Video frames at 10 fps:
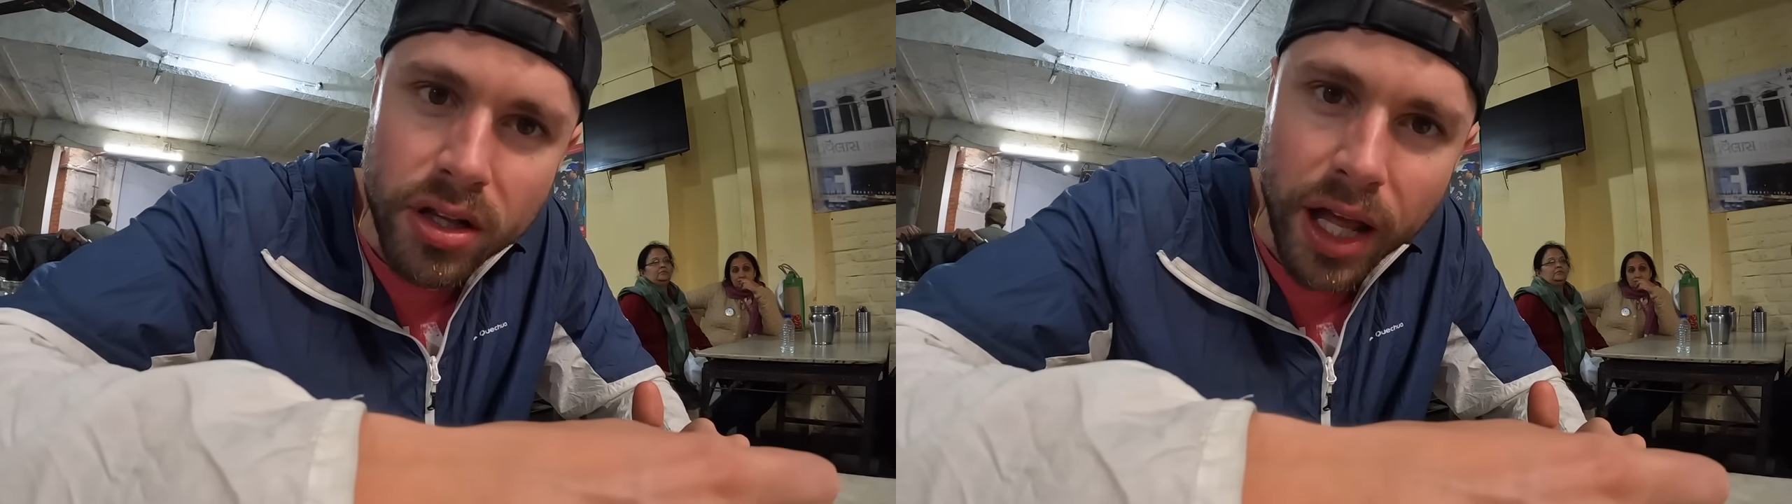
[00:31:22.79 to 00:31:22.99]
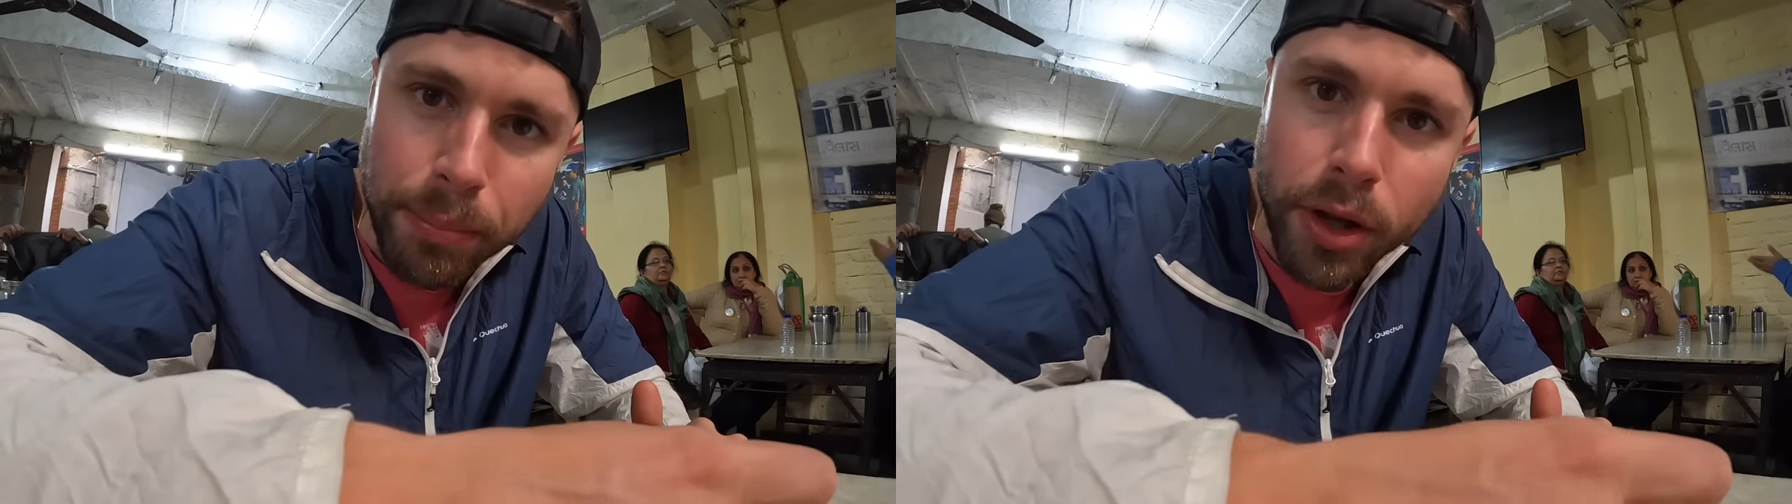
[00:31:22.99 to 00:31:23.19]

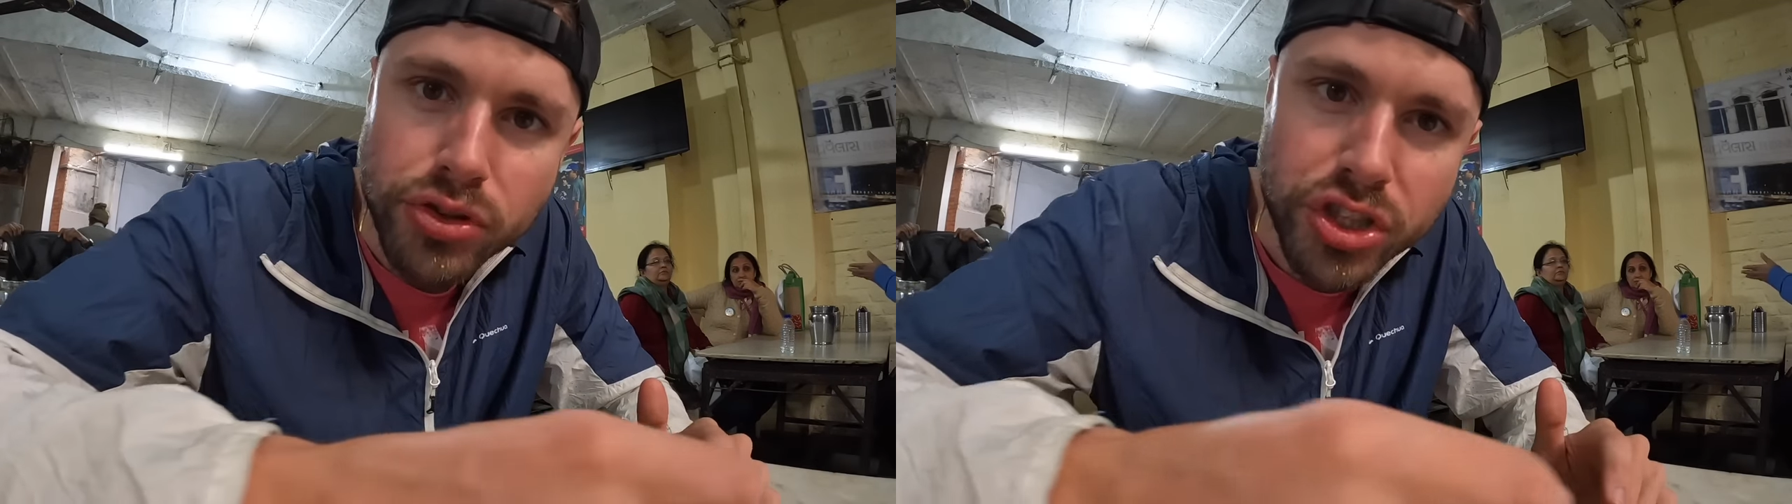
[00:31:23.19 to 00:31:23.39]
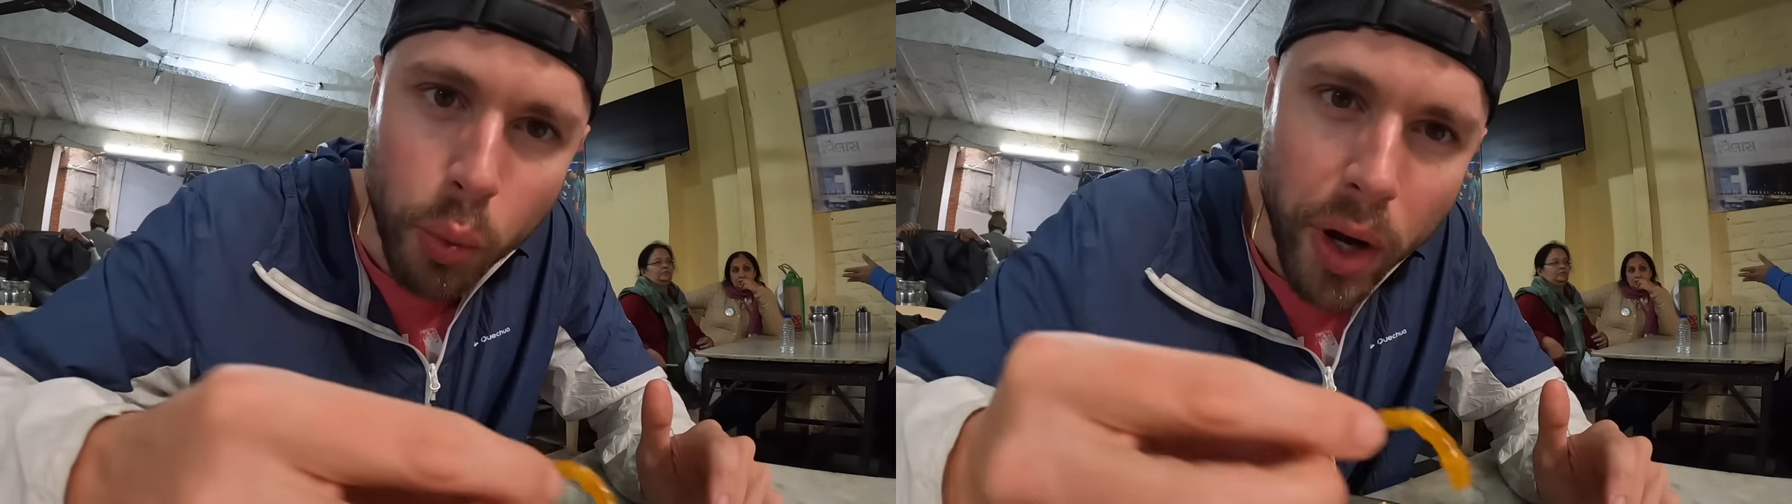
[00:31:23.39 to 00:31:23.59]
like
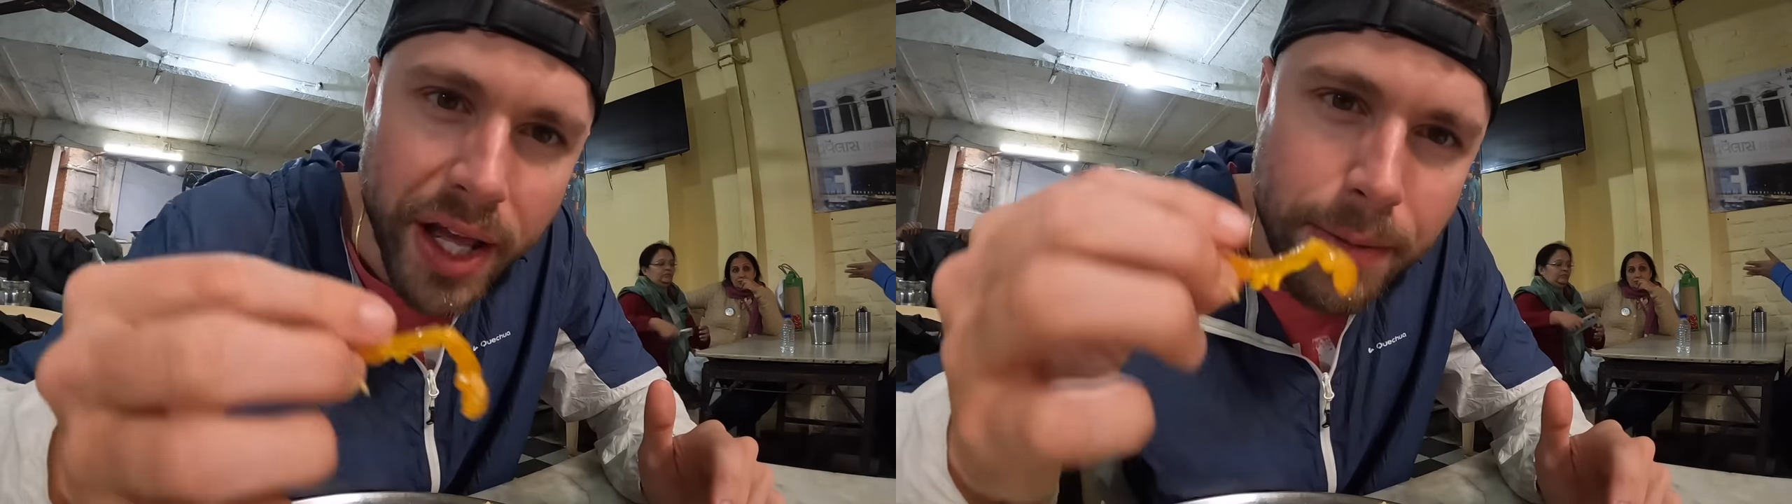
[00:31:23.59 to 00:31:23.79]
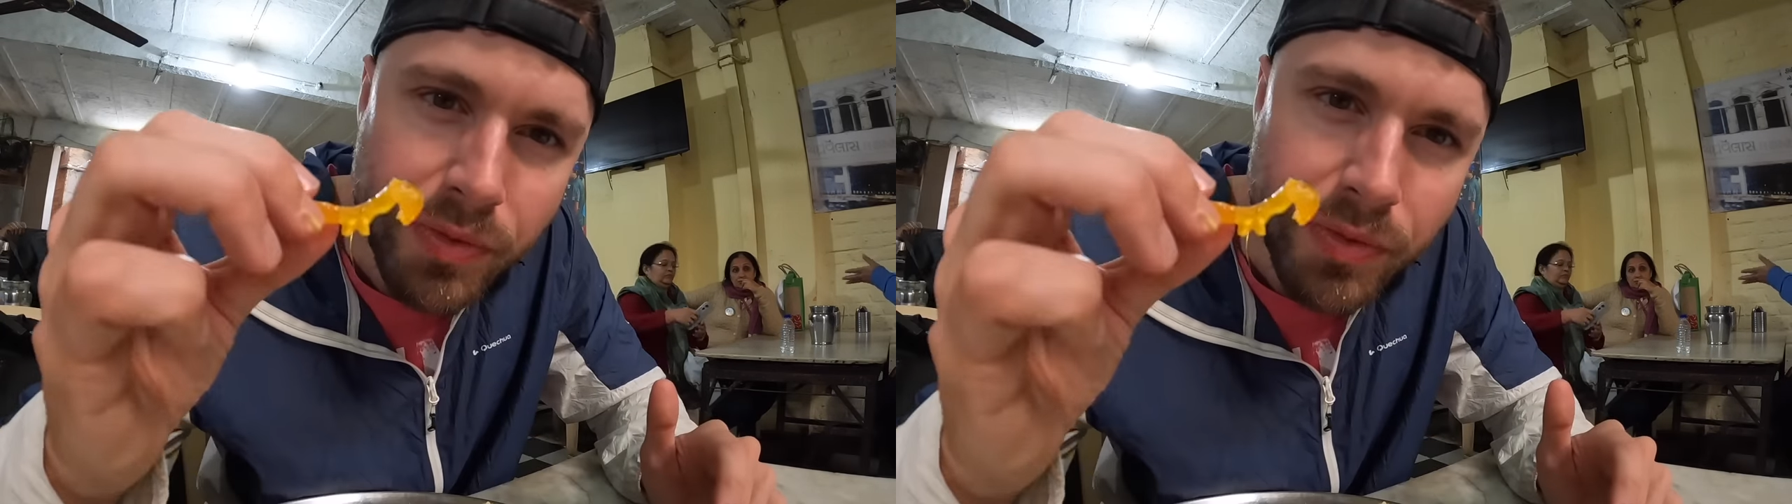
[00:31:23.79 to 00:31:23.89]
blows you away.